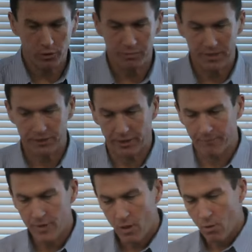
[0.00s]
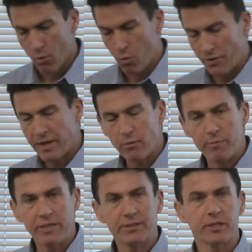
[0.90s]
was missing? Well, what they were
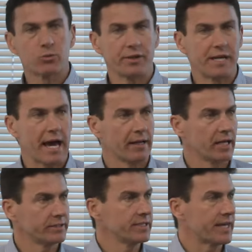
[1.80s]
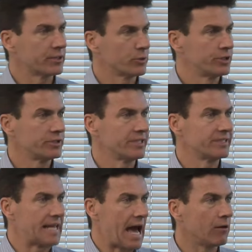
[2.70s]
missing is what the adolescent gets, which is
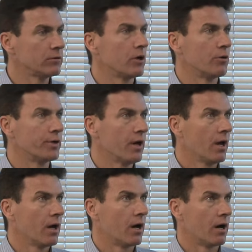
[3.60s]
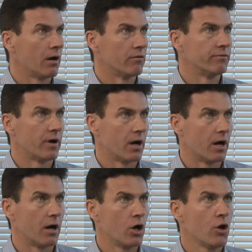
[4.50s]
this download of
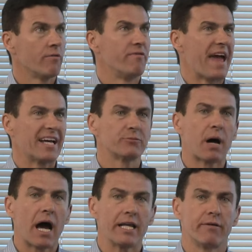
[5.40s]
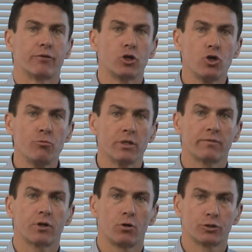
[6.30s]
a vast body of
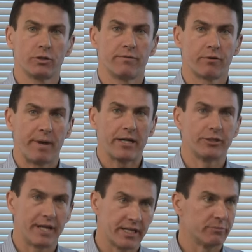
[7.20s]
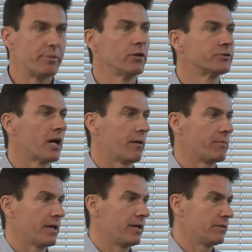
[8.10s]
cumulative cultural information that has built
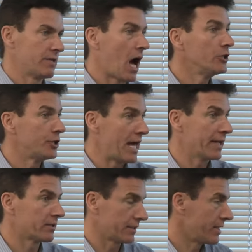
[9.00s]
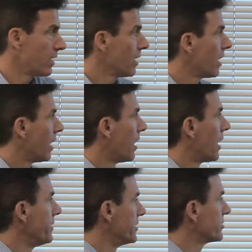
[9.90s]
up non-genetically
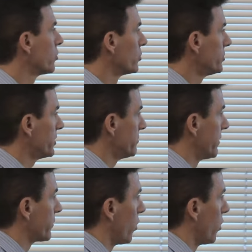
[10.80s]
uh, in this whole system of